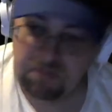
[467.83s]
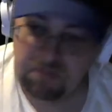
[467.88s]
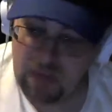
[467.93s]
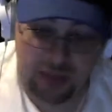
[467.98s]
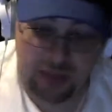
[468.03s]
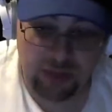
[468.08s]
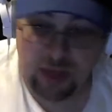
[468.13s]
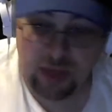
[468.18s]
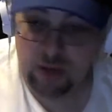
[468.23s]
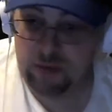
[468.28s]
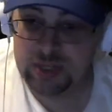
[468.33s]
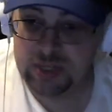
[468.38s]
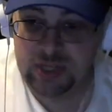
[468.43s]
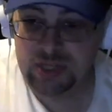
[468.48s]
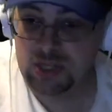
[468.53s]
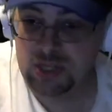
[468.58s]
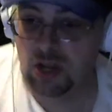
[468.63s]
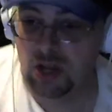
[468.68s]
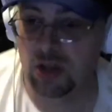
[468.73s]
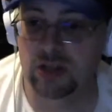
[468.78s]
I thought it was a
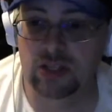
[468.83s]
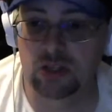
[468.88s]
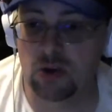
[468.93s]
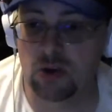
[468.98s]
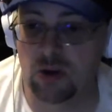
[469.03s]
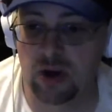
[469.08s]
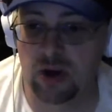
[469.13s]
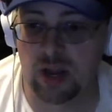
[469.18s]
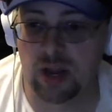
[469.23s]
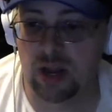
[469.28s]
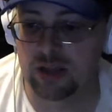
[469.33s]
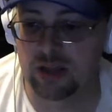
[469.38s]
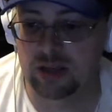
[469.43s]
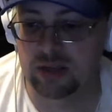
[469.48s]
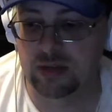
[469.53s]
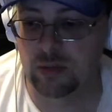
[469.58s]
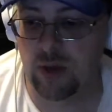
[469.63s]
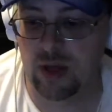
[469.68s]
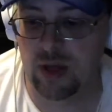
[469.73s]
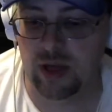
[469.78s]
solid story
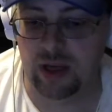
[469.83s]
as well.